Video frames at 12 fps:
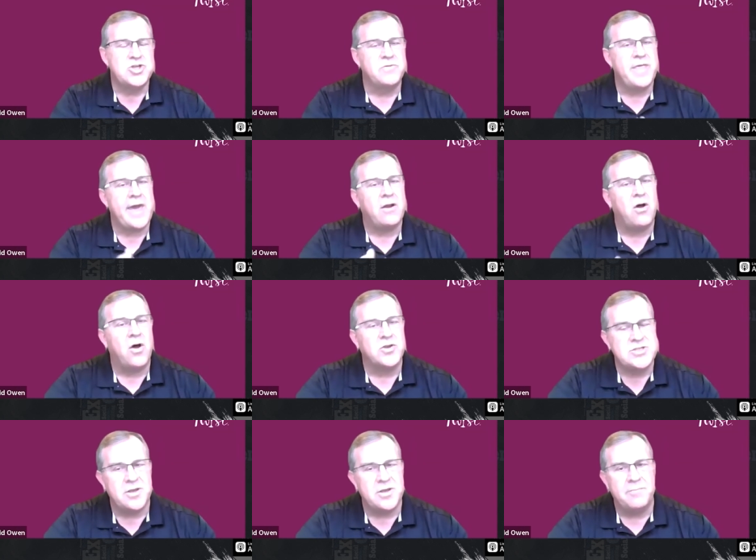So that
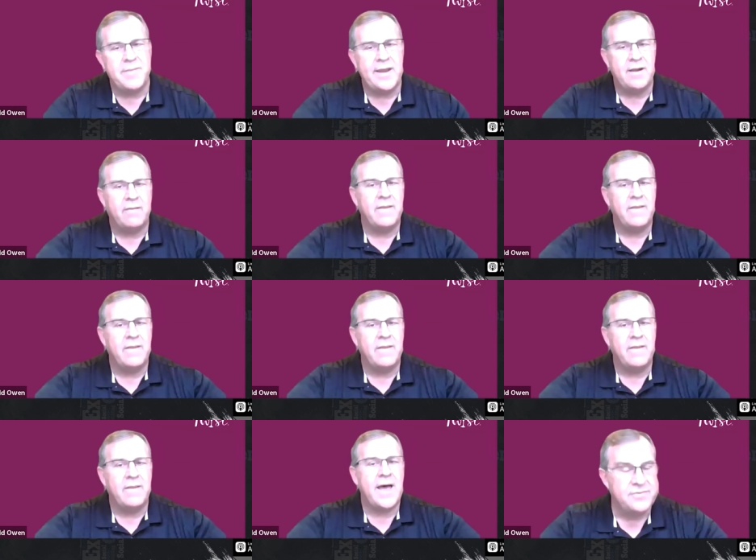also made a
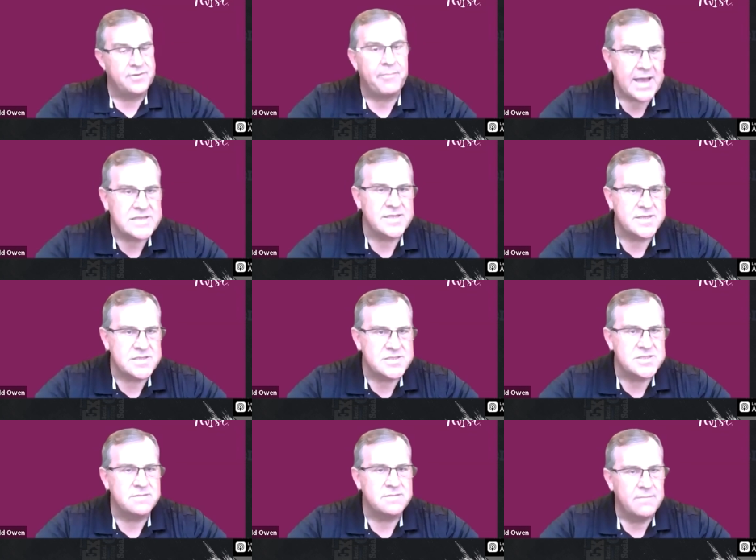lot of
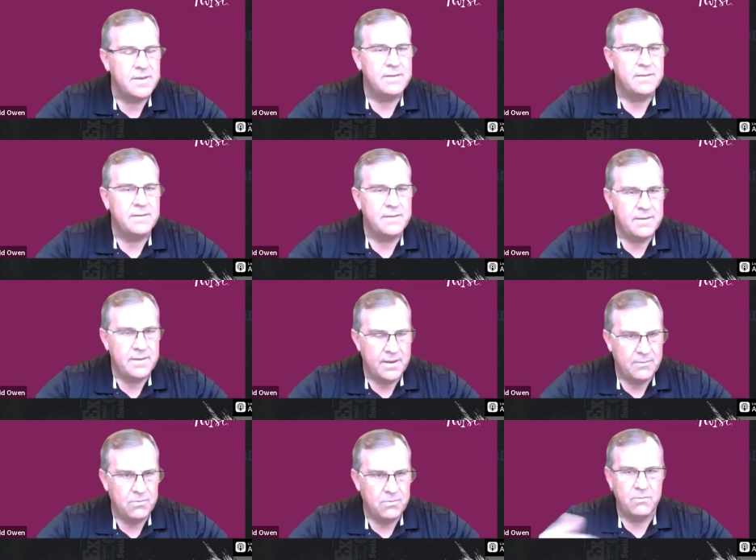deposits,
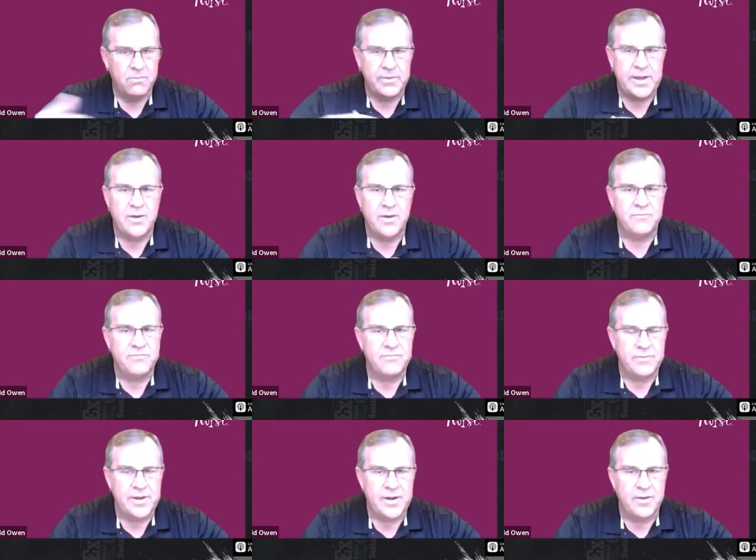you know,
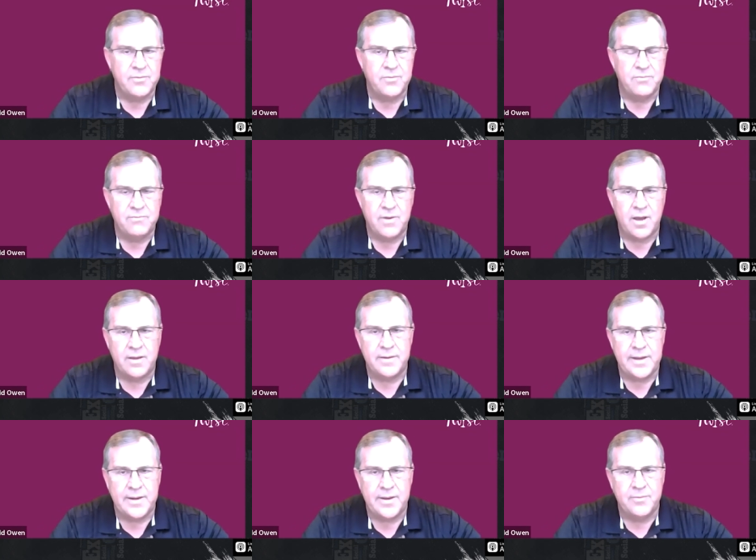you know, uh,
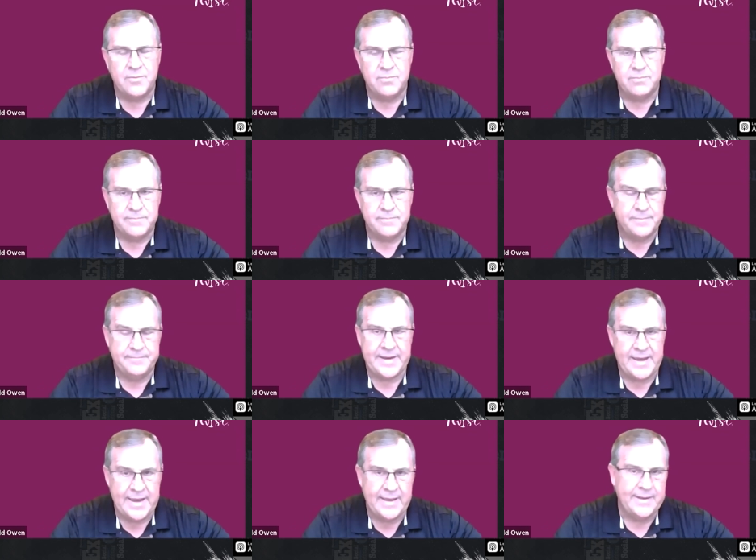you know,
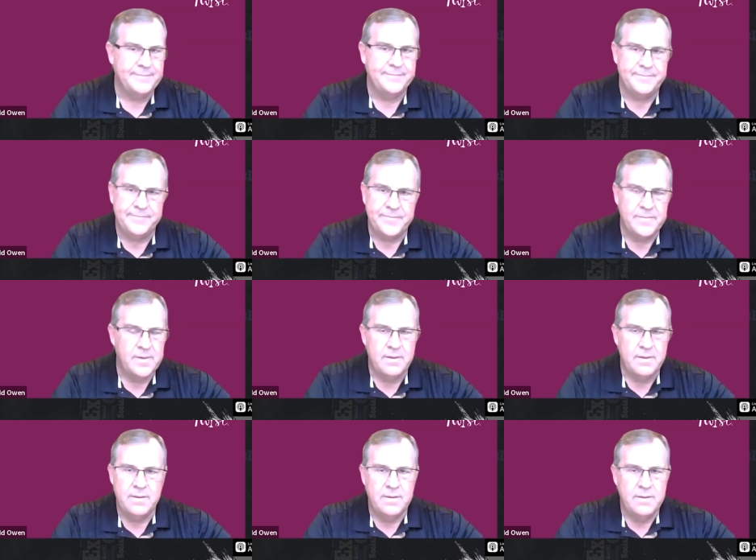again,
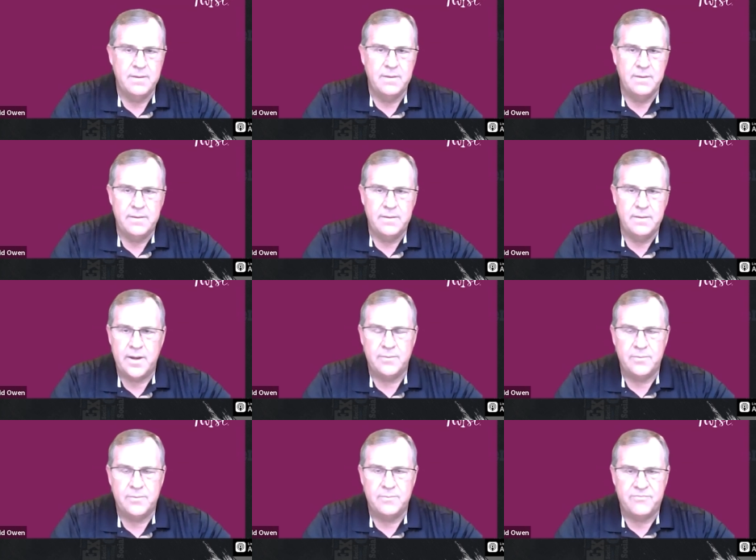you
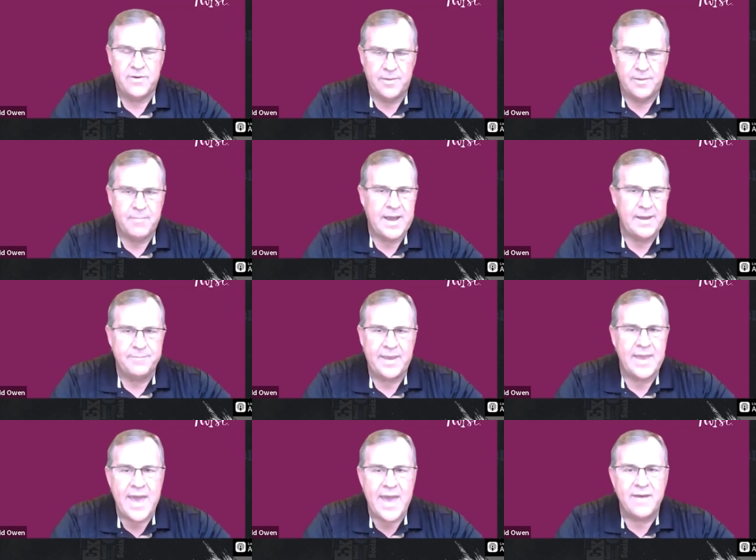know, on my
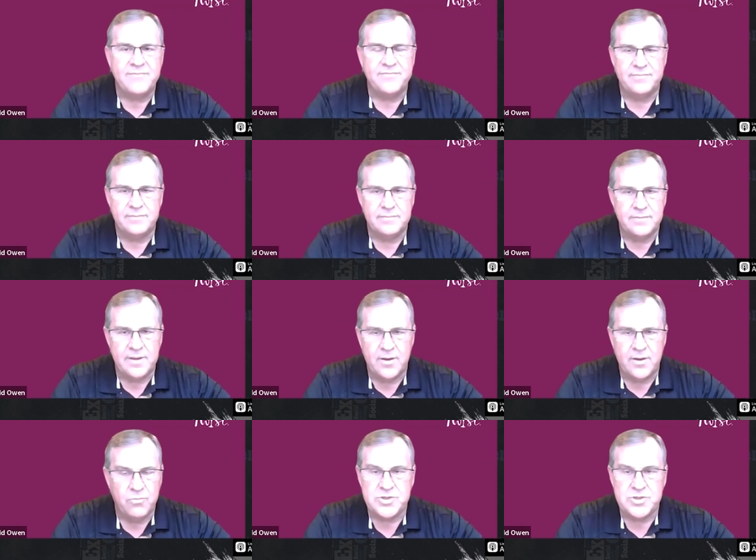behalf, you
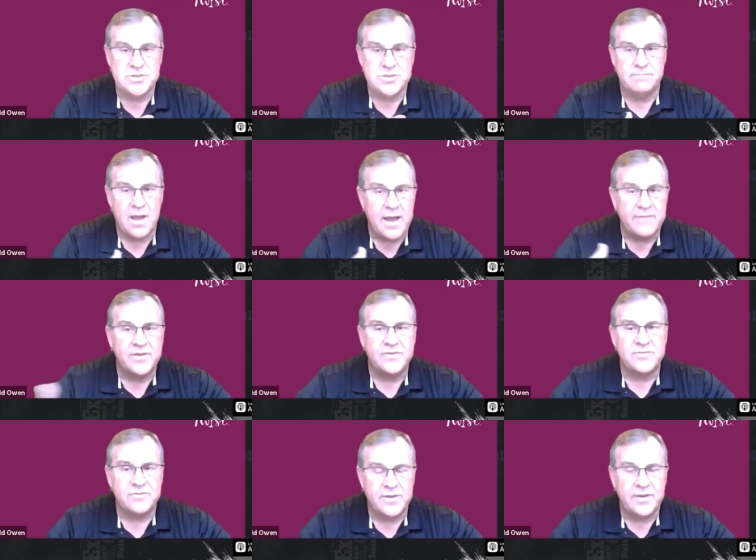know, which
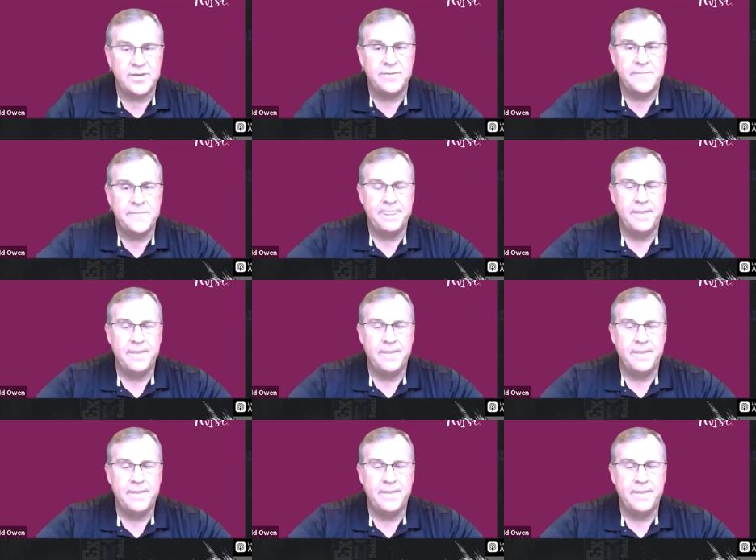obviously